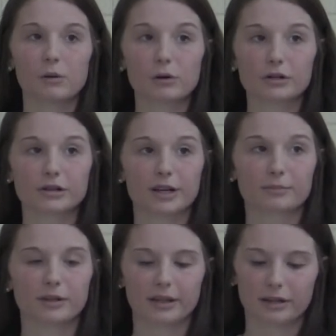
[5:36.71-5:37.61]
or
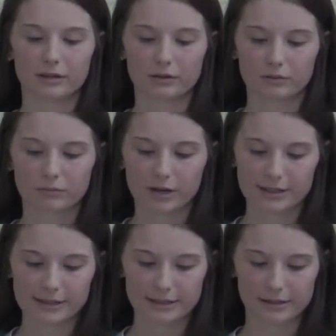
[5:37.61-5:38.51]
trained but like a little
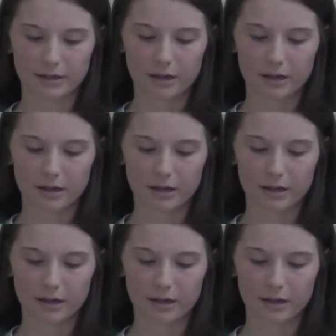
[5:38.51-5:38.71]
rusty.